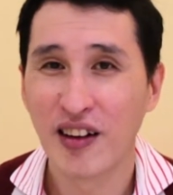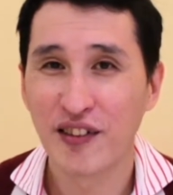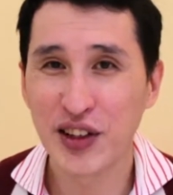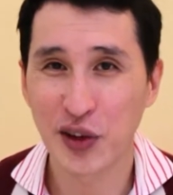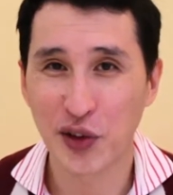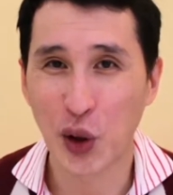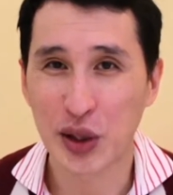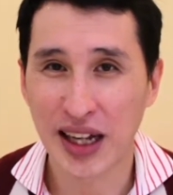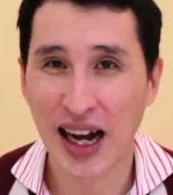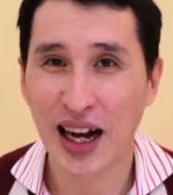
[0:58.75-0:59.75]
First of all,
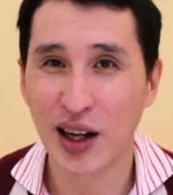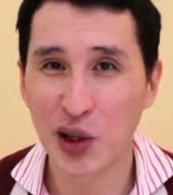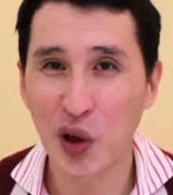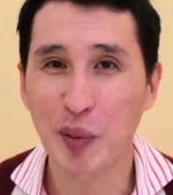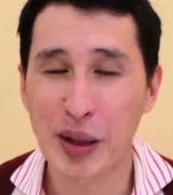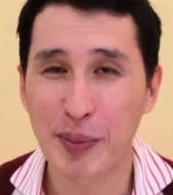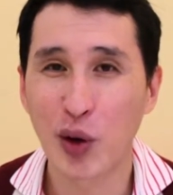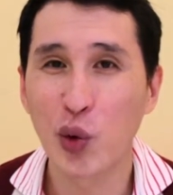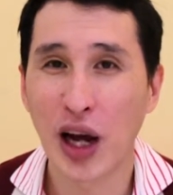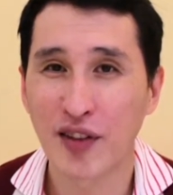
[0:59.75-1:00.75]
there are a lot of people
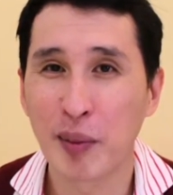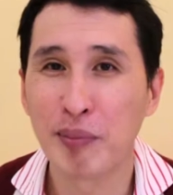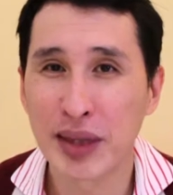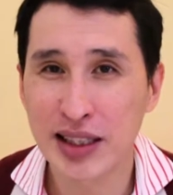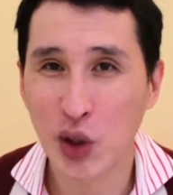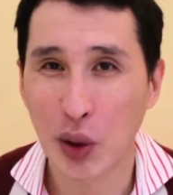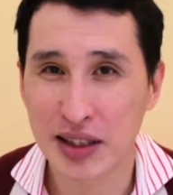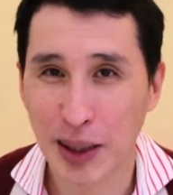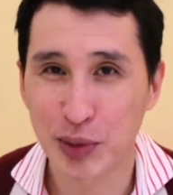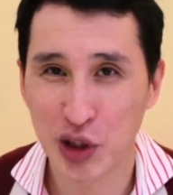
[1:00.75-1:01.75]
who have
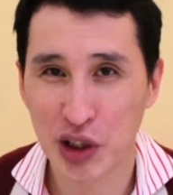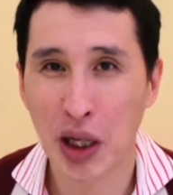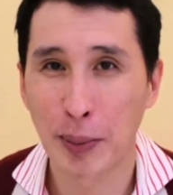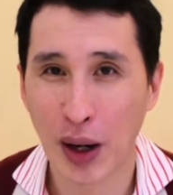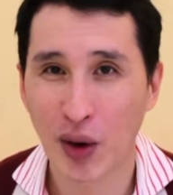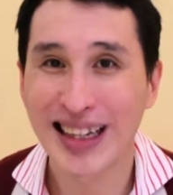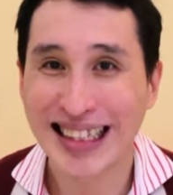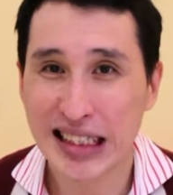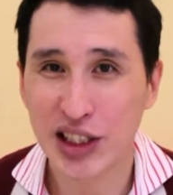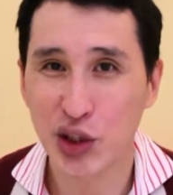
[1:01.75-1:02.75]
misconception about
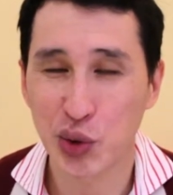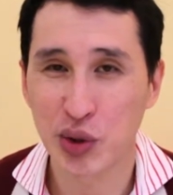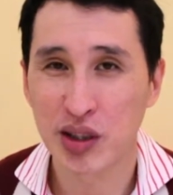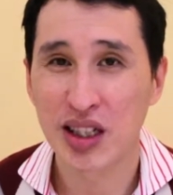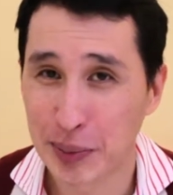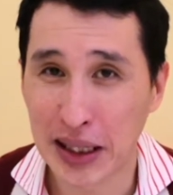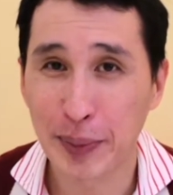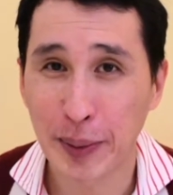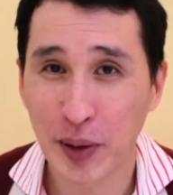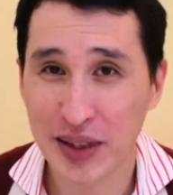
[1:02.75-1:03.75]
EQ. Many
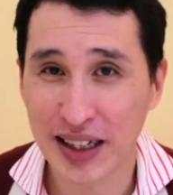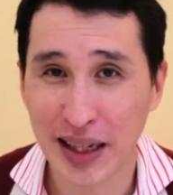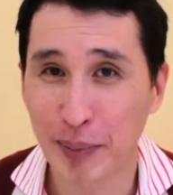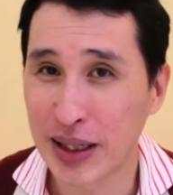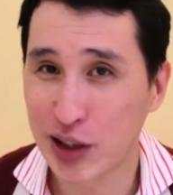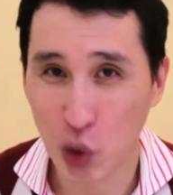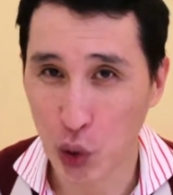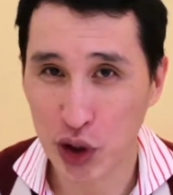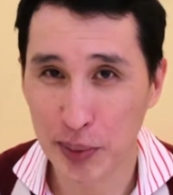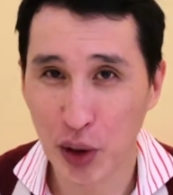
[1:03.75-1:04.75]
people think that being
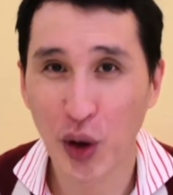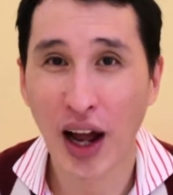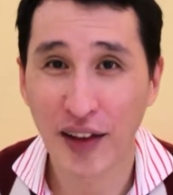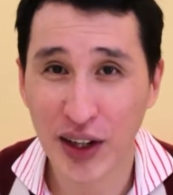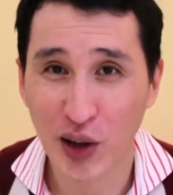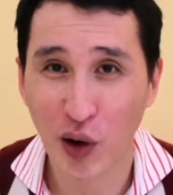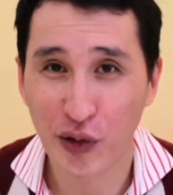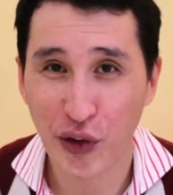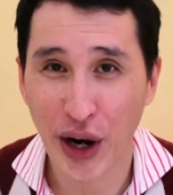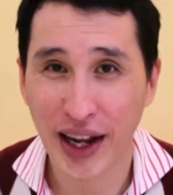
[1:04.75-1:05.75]
sociable, having a lot of
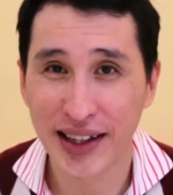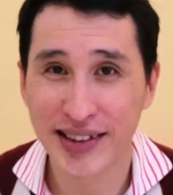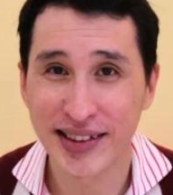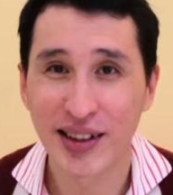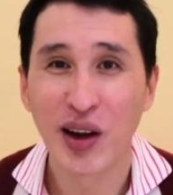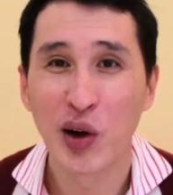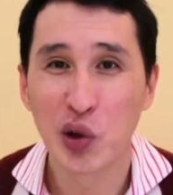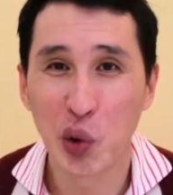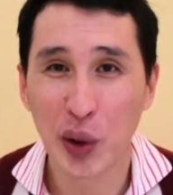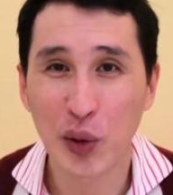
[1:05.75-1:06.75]
friends,
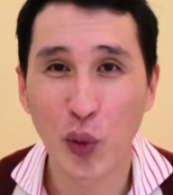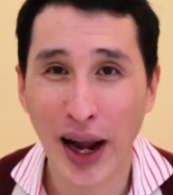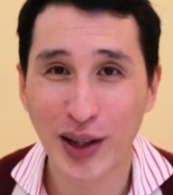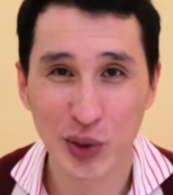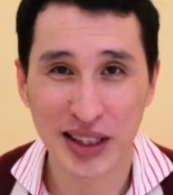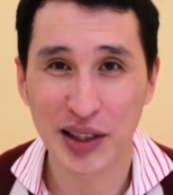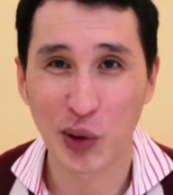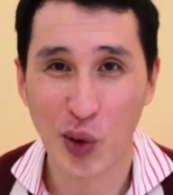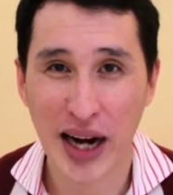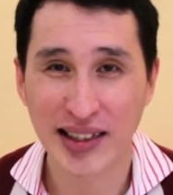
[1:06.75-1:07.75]
knowing when to say the
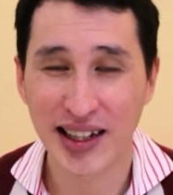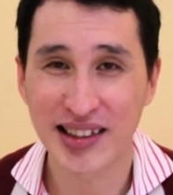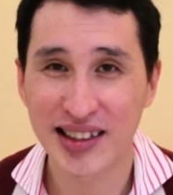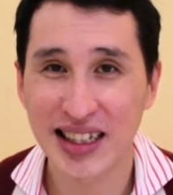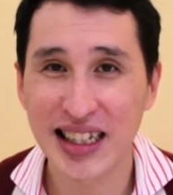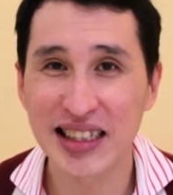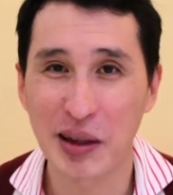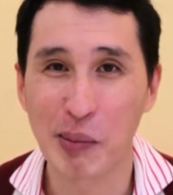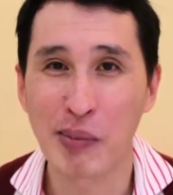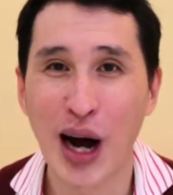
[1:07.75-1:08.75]
right things is
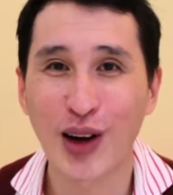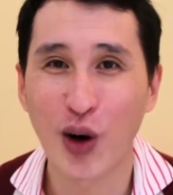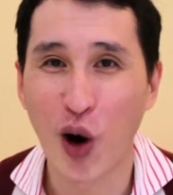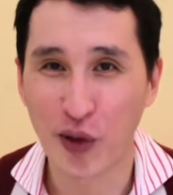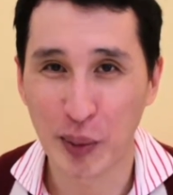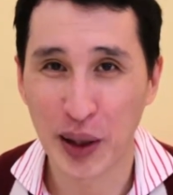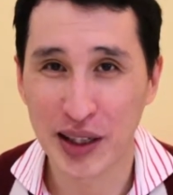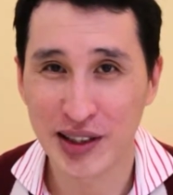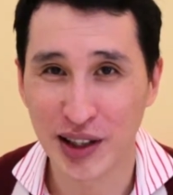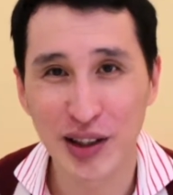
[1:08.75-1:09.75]
a mark of a
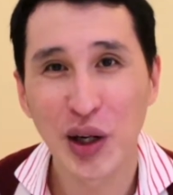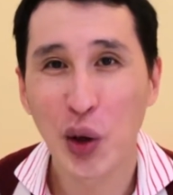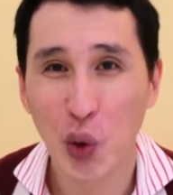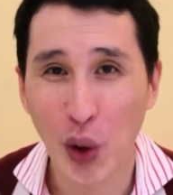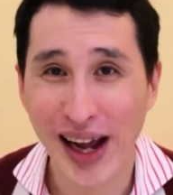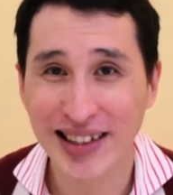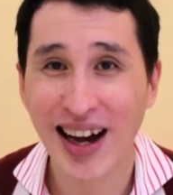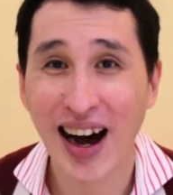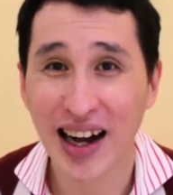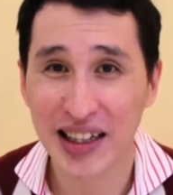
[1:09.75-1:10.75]
person who has
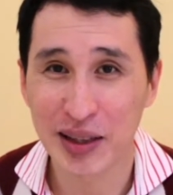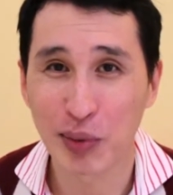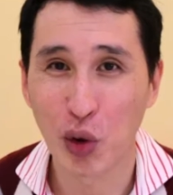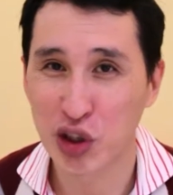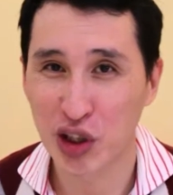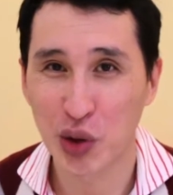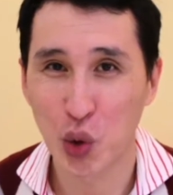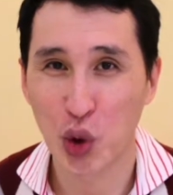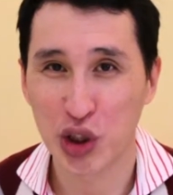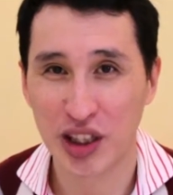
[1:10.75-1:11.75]
high emotional
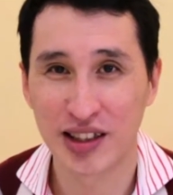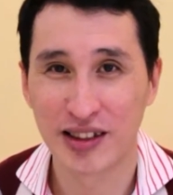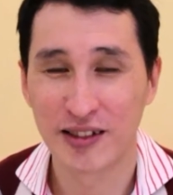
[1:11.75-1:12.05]
quotient.